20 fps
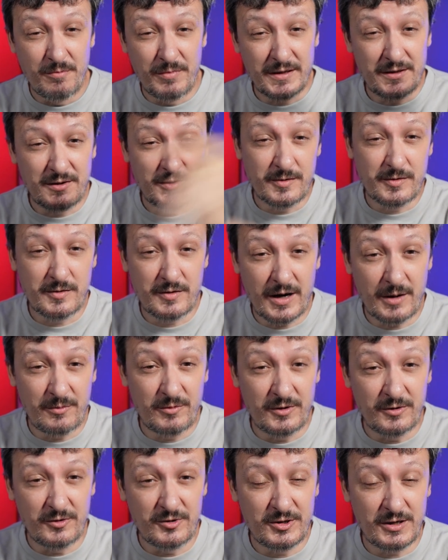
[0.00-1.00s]
but subscribe
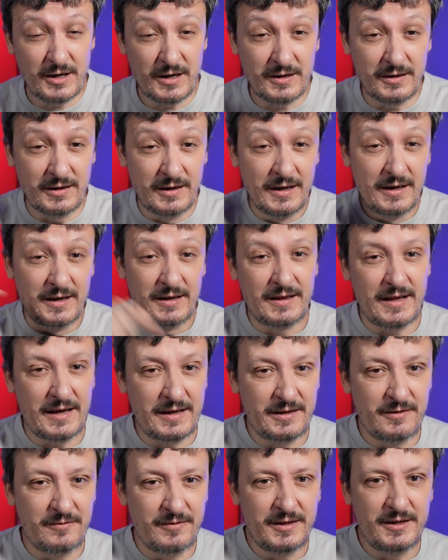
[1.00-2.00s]
to the channel, like
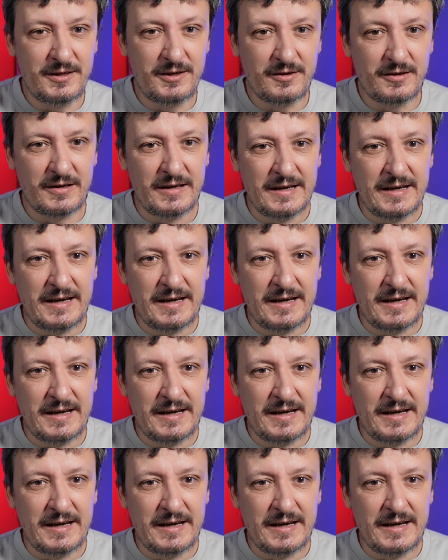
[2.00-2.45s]
the video.